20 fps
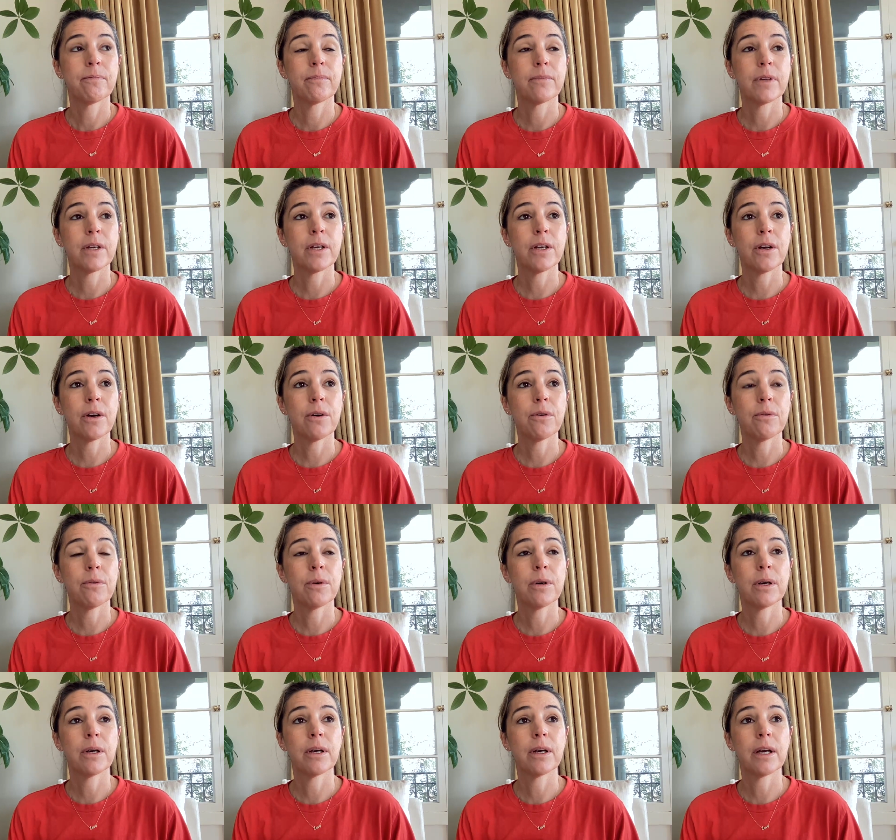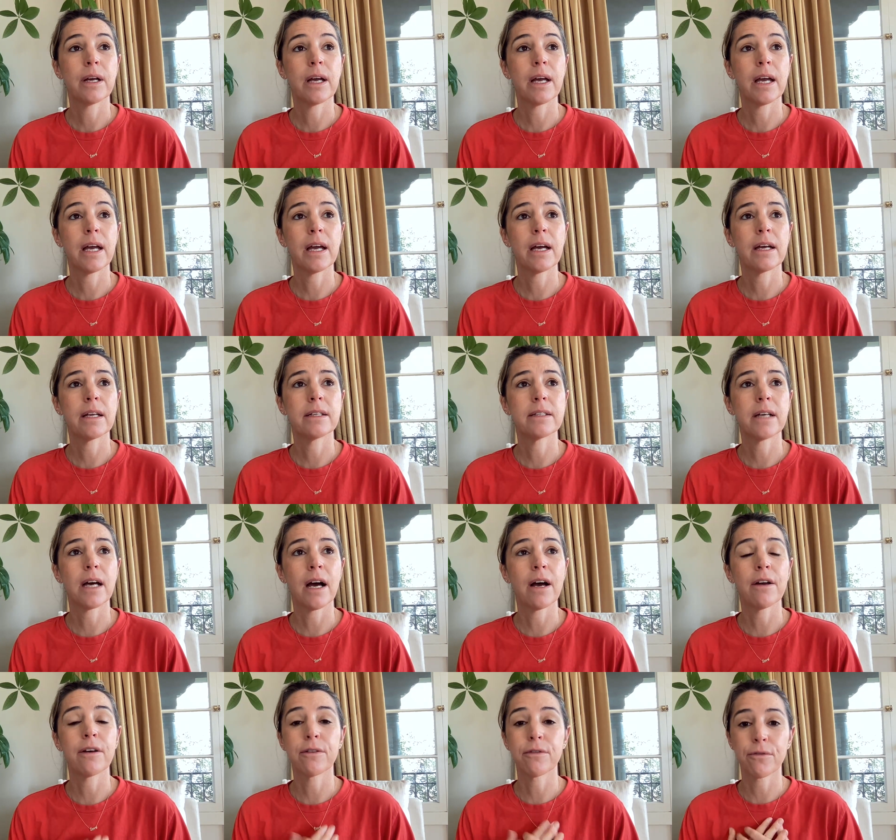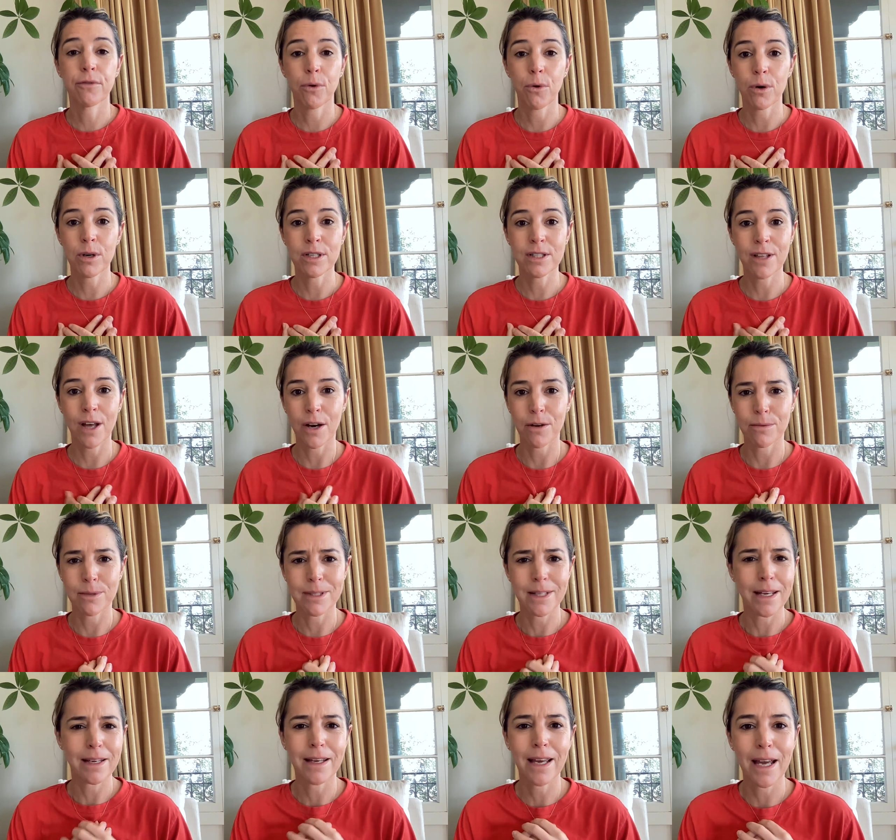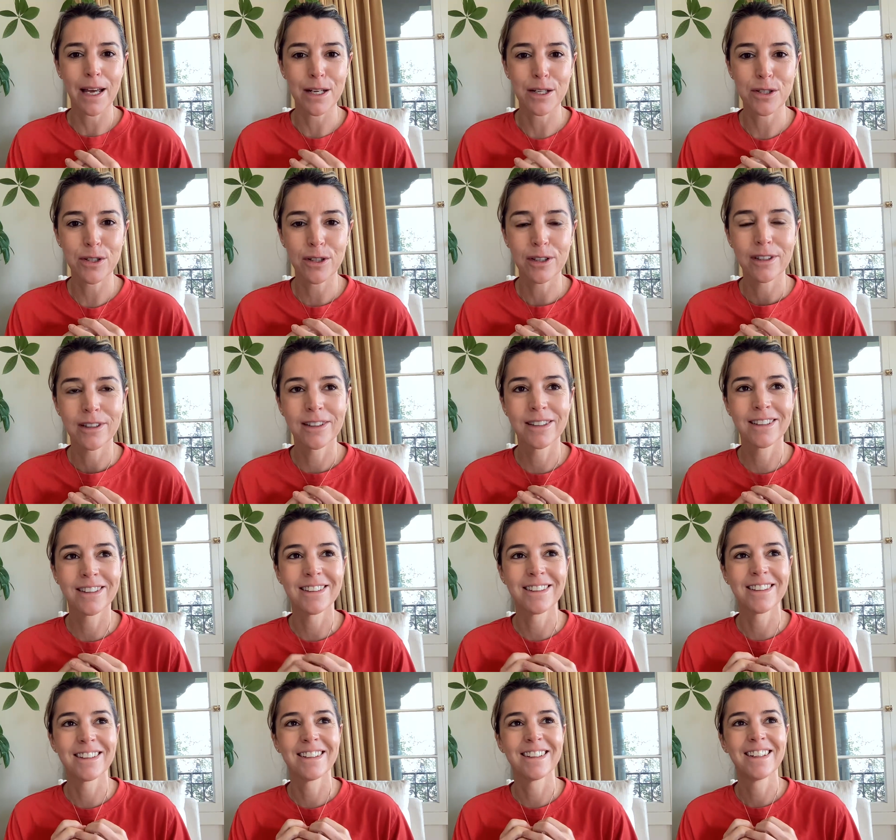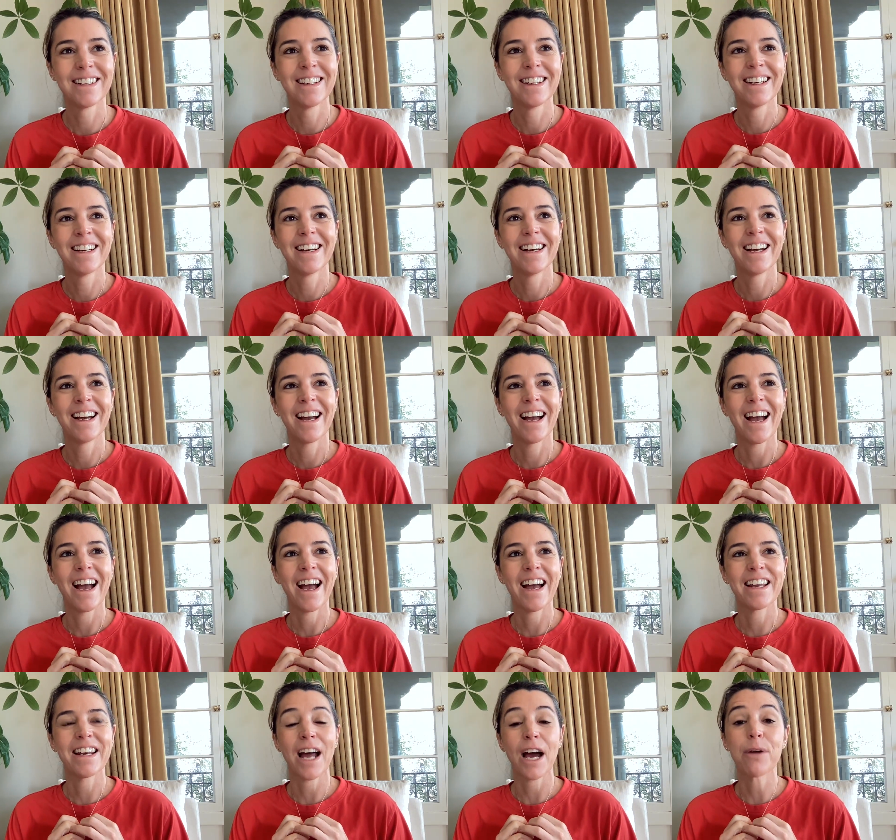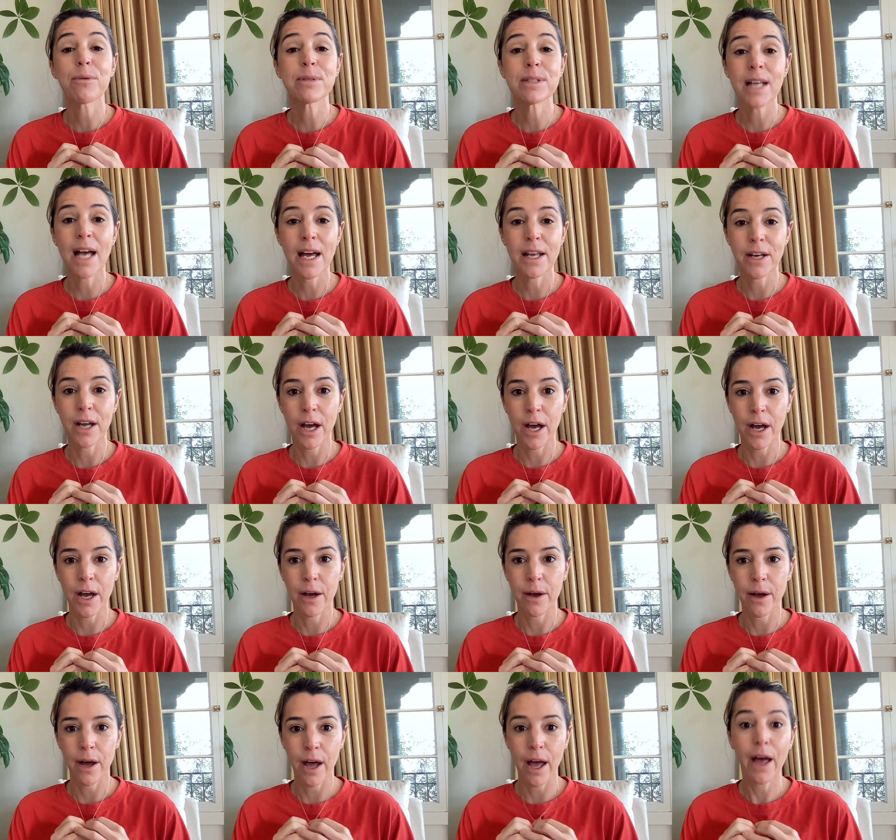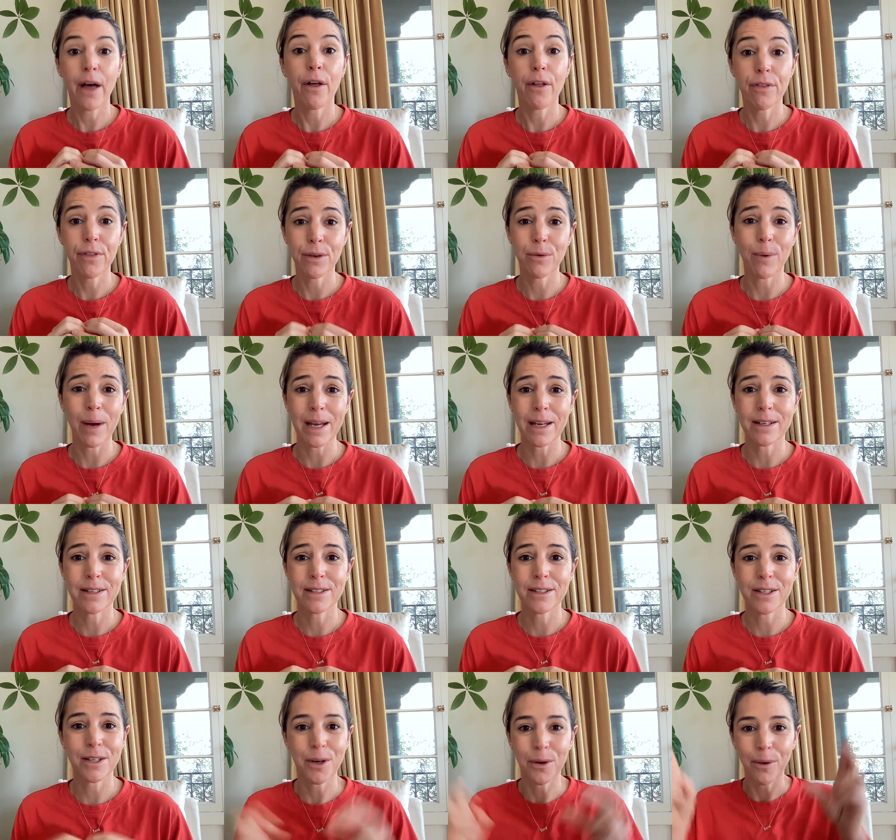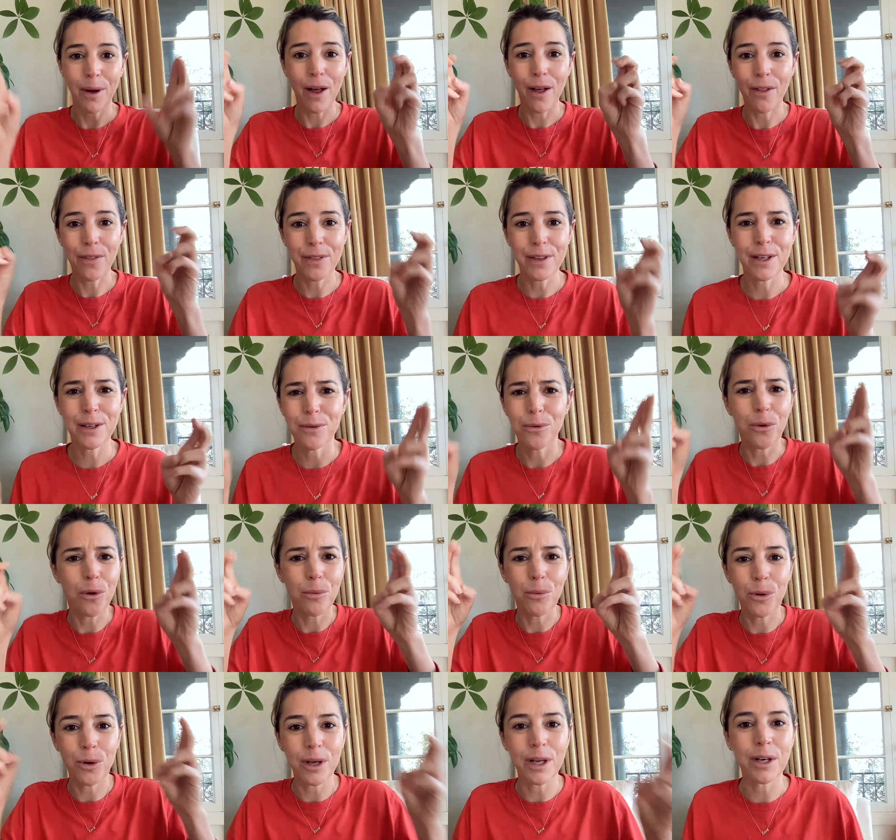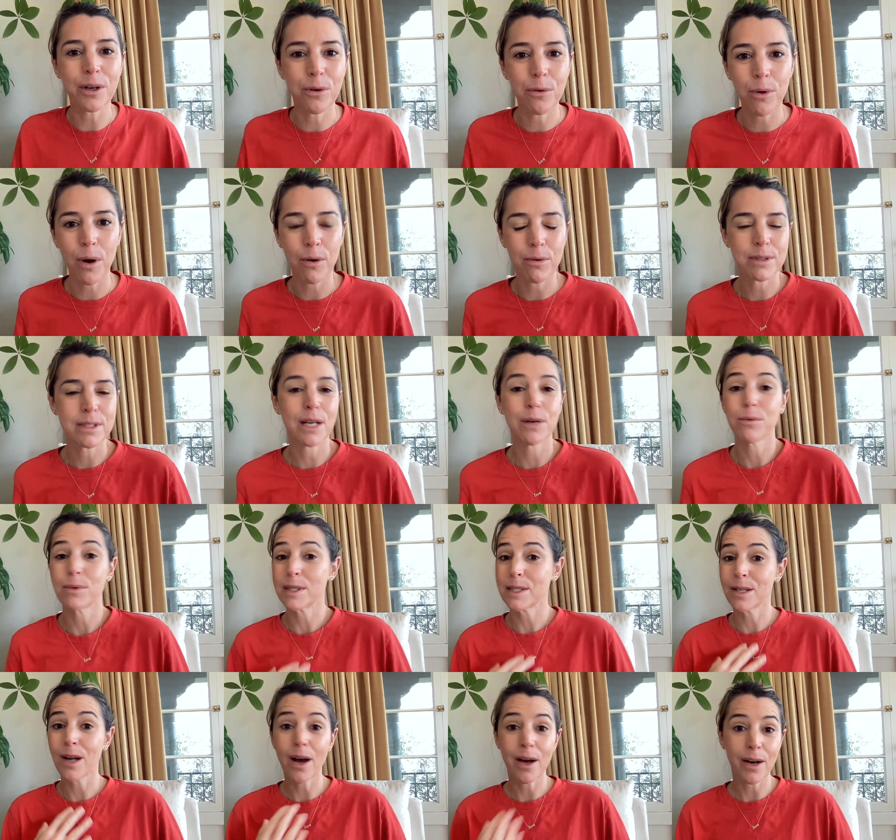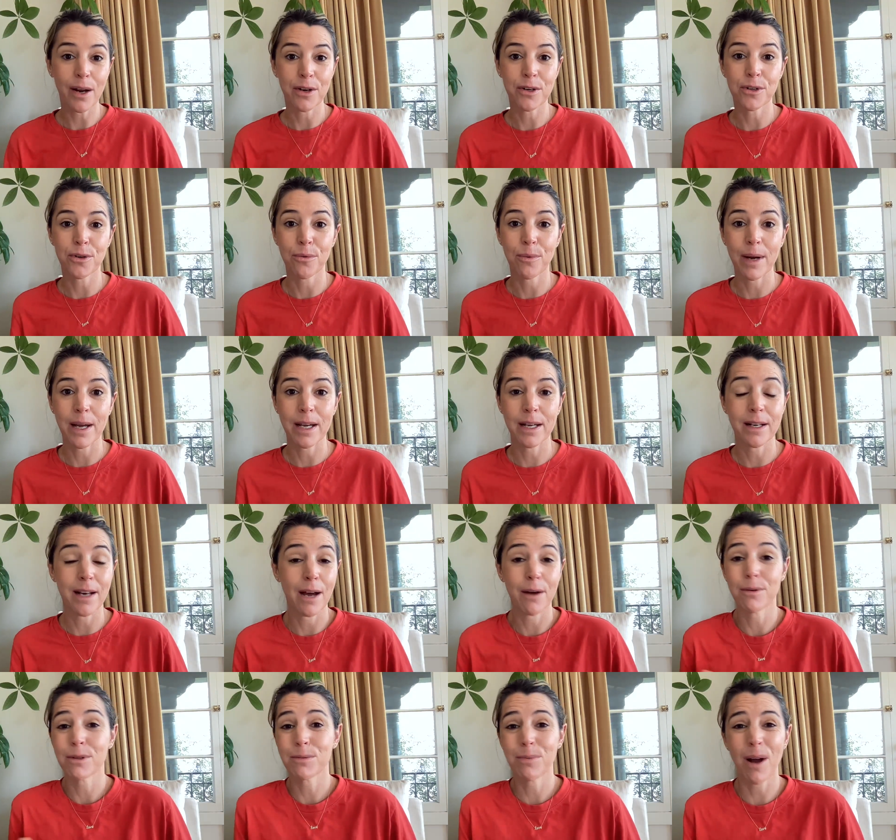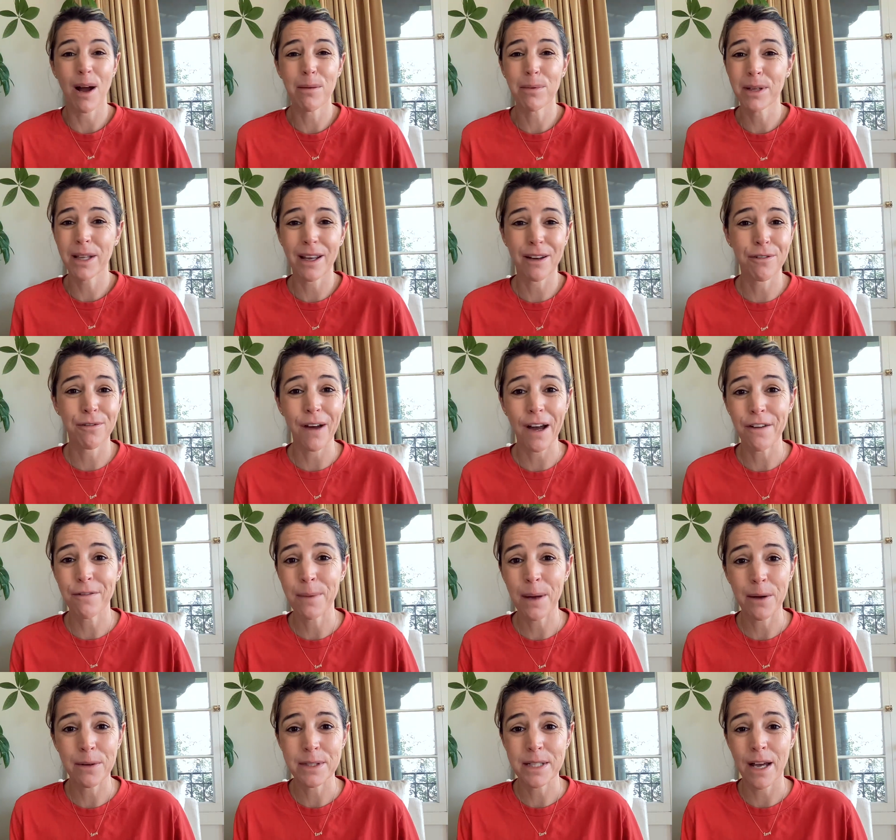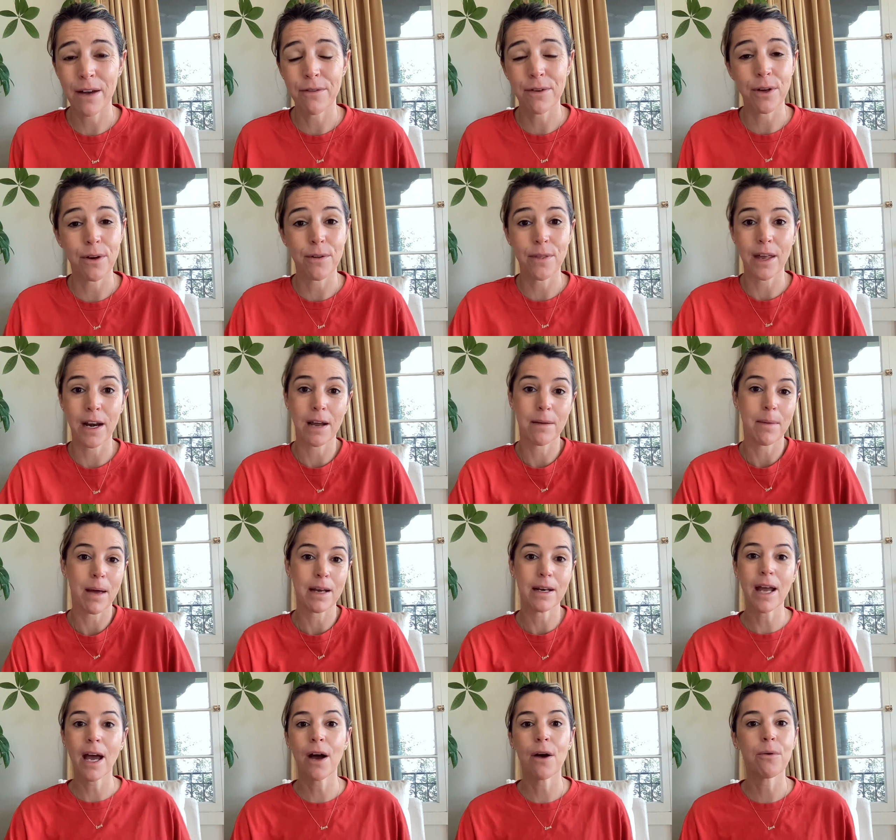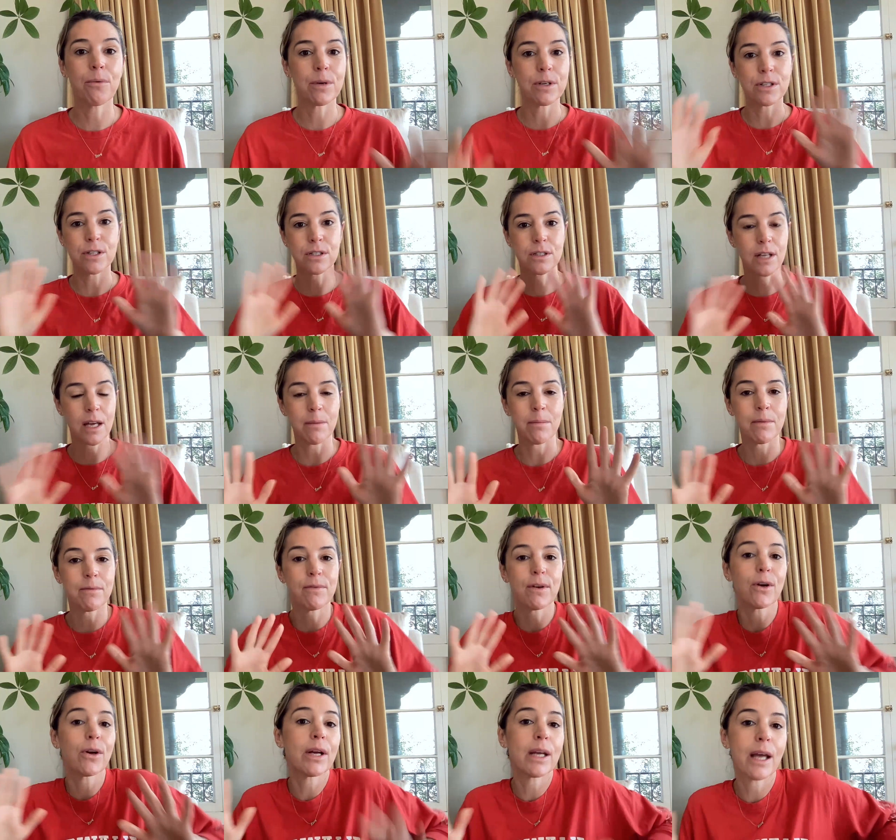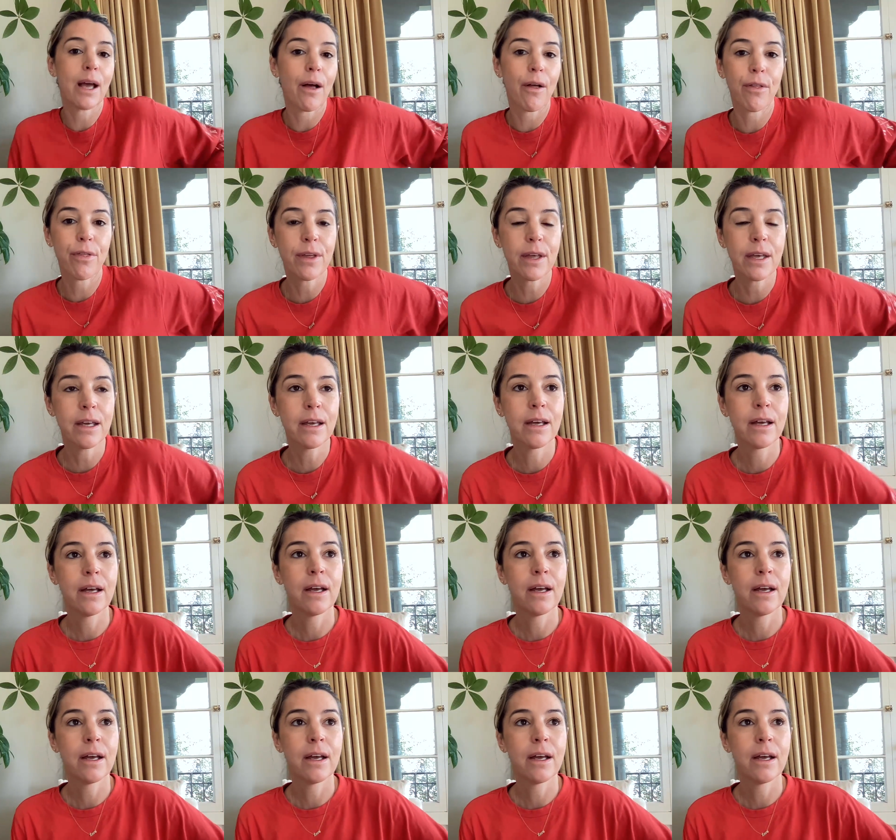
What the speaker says: You know, and I, of course, thought it was like cancer. And I was at a healthy weight, healthy, normal in quotes. I was not underweight. I was probably like 5 pounds heavier than I'm at now, which is, I'm very healthy